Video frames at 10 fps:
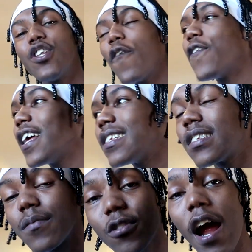Don't forget to
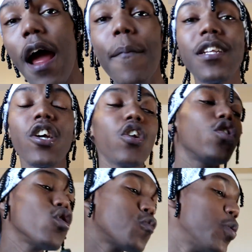subscribe, man. Turn
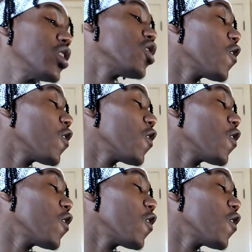on those push